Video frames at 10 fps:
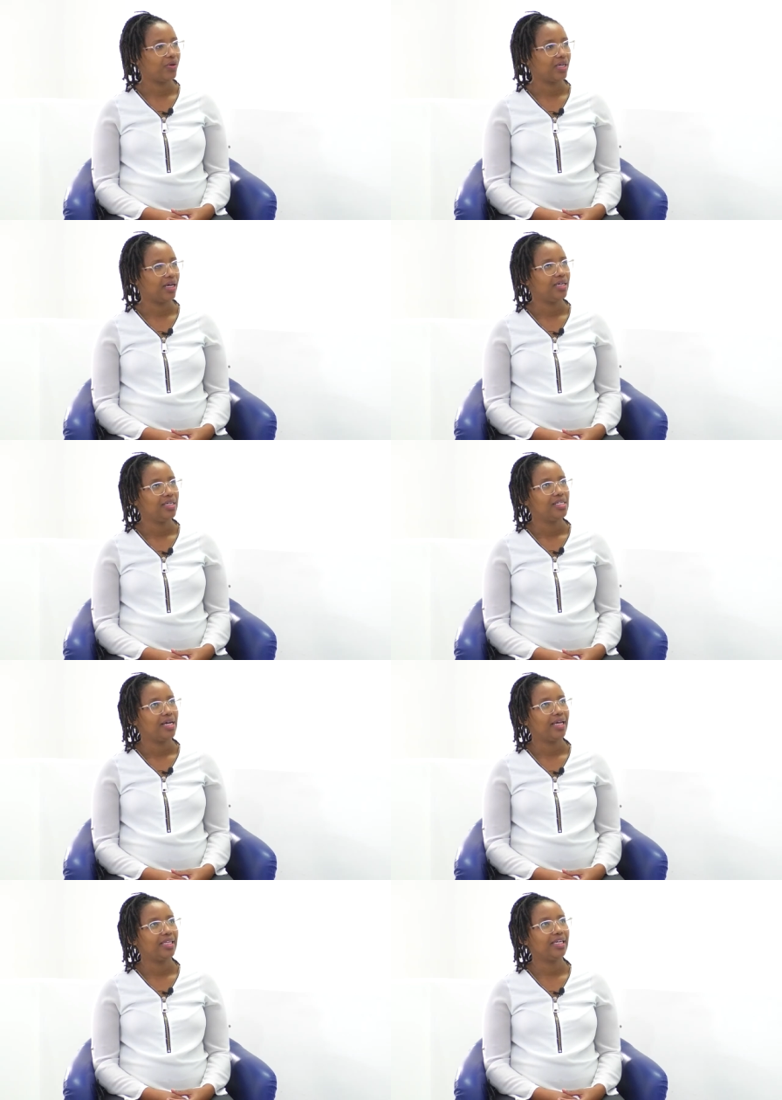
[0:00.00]
Okay.
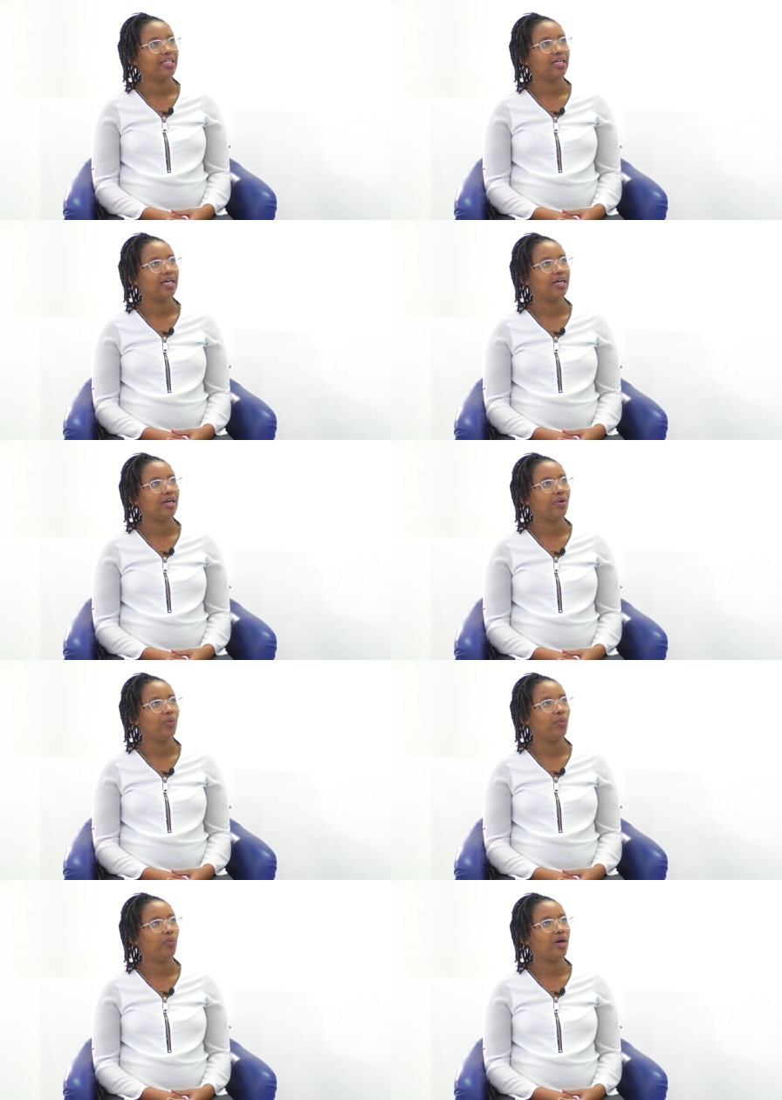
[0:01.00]
I think uh,
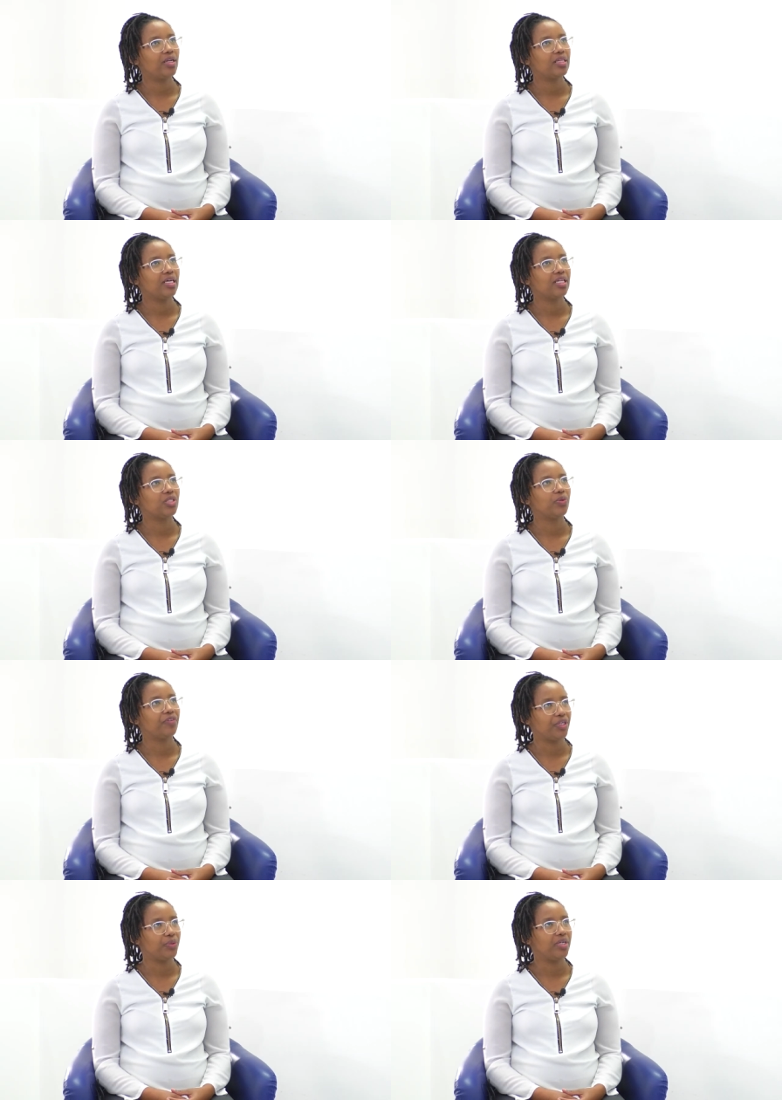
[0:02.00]
one thing that we're
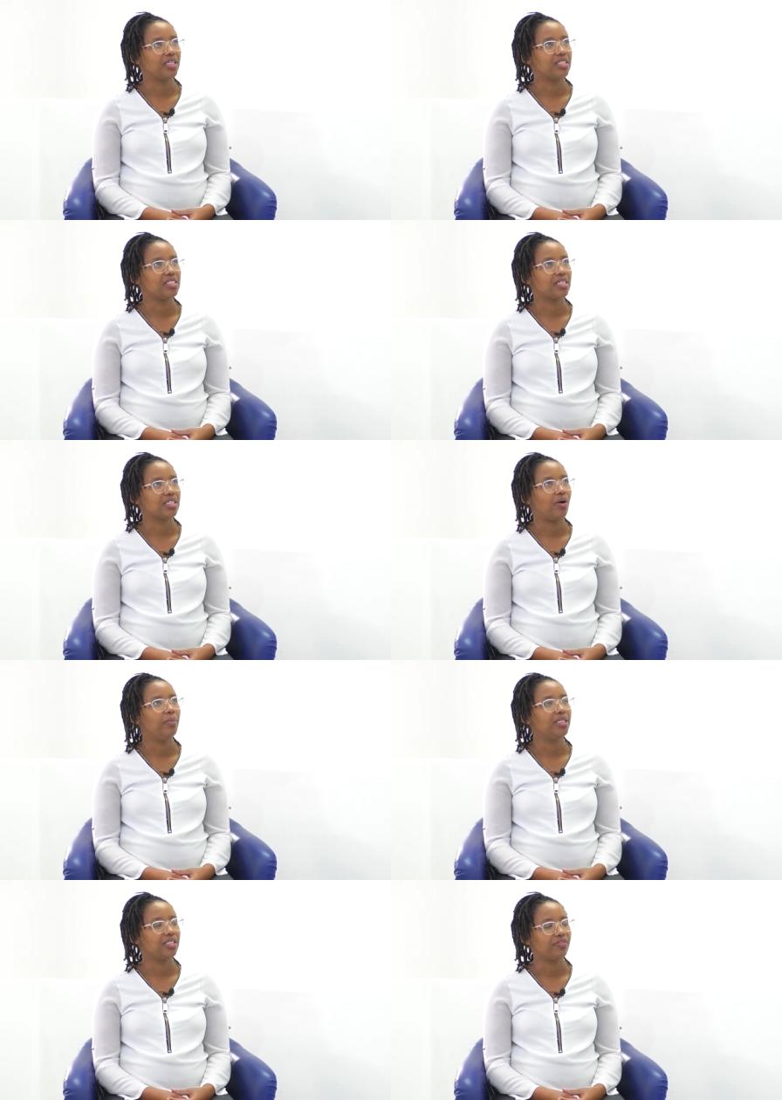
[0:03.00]
very good at is that our
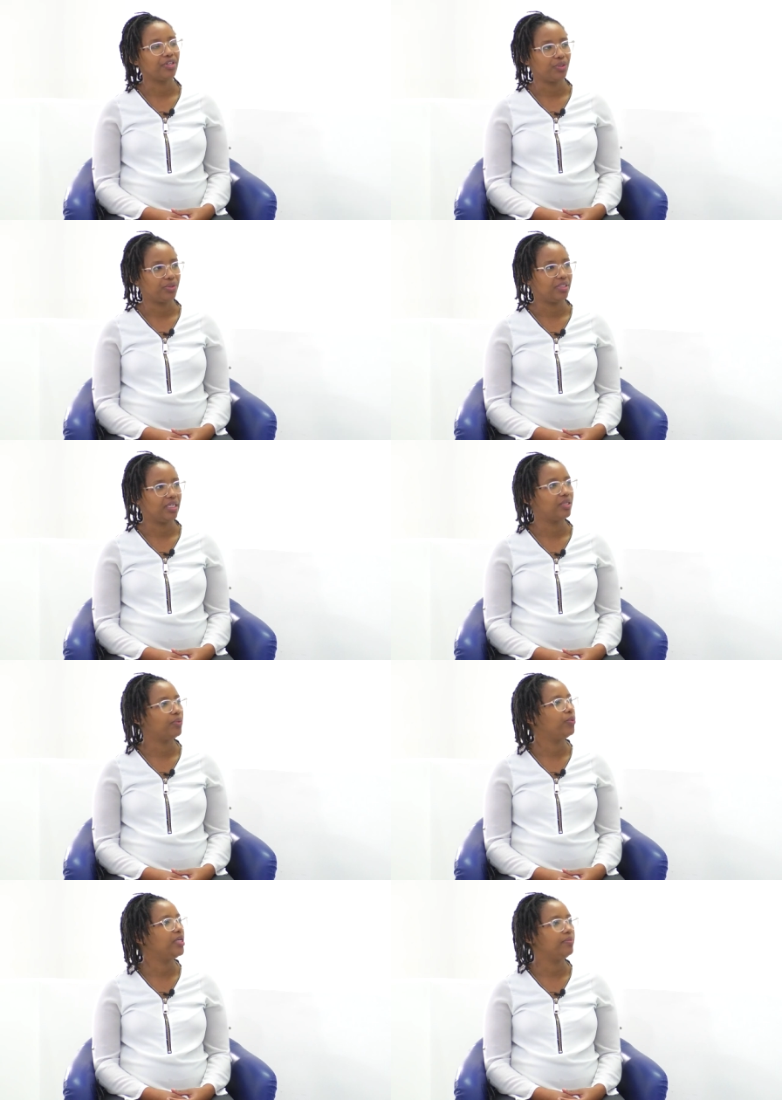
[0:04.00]
milk is very good, and
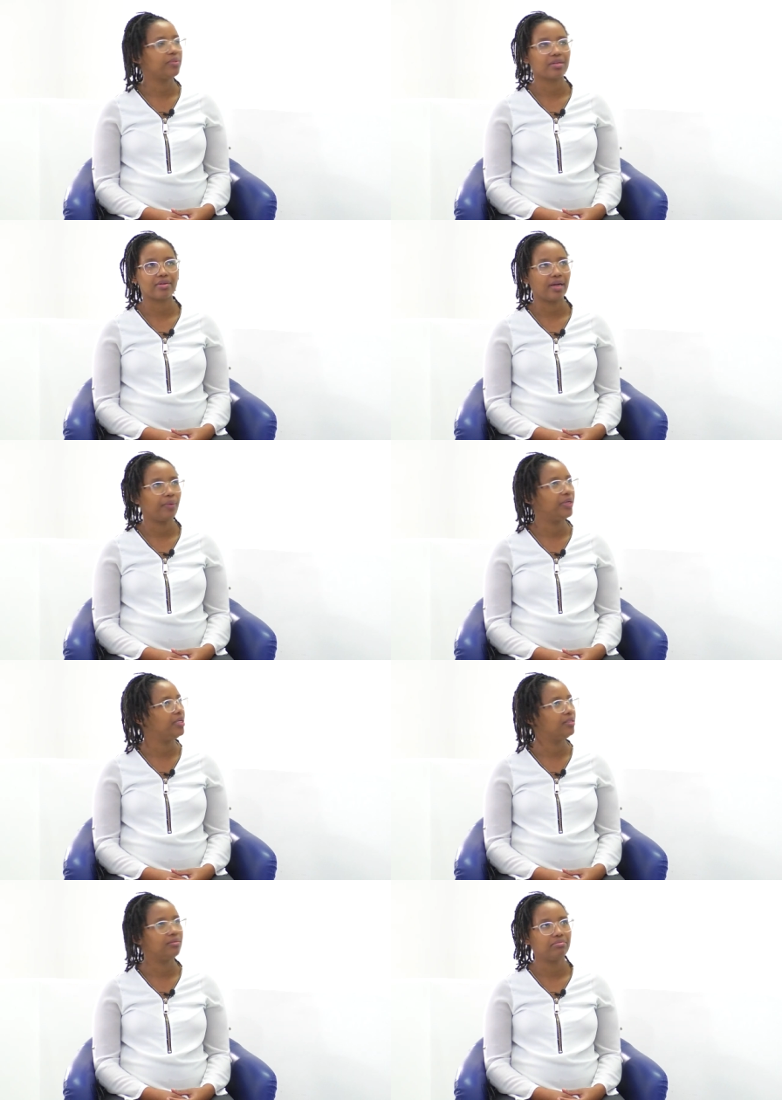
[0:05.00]
we thri-
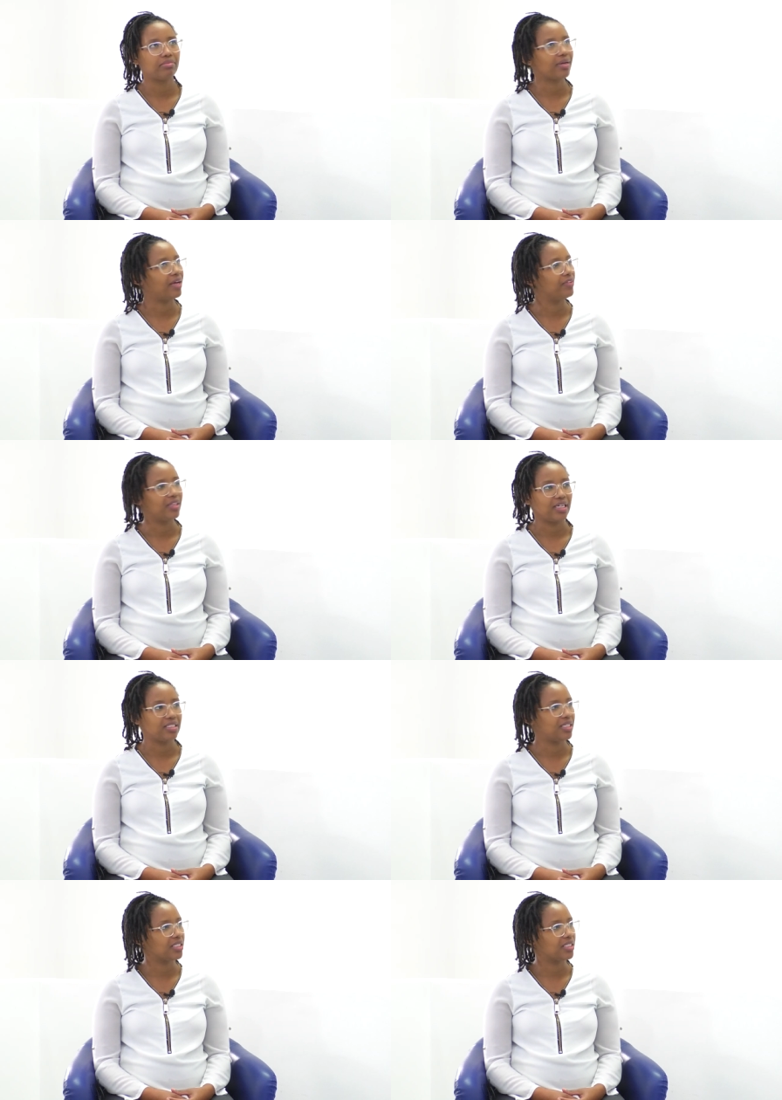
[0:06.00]
we thrive in that.